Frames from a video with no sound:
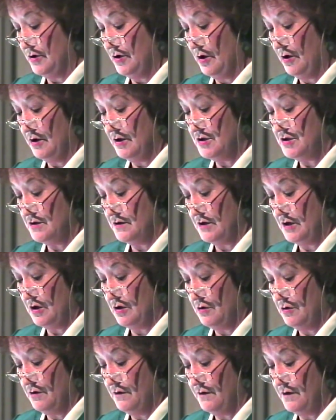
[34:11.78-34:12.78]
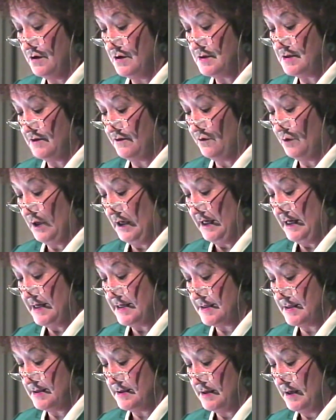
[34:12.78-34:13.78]
into the knowledge of the universe if
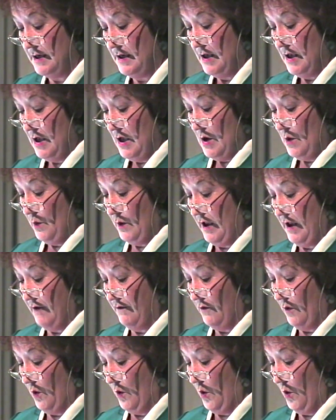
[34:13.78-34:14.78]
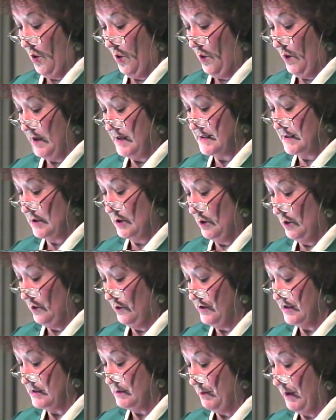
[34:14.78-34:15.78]
we let it. We have always
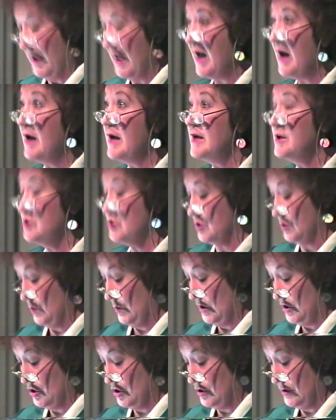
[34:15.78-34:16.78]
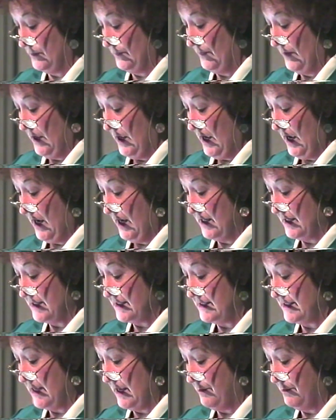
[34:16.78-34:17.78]
called this power intuition
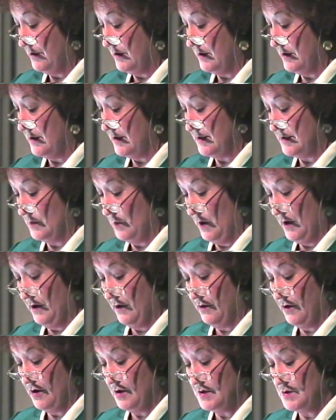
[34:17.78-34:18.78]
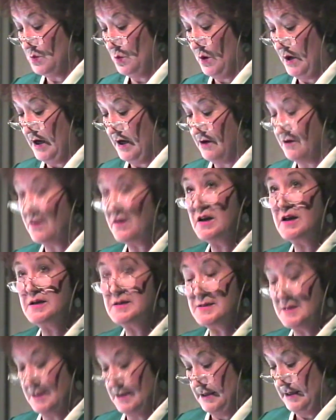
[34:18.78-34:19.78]
and accepted it as one of those weird
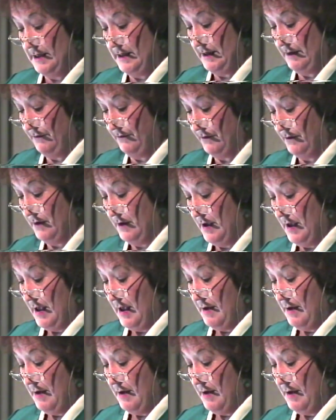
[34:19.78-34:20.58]
things in life.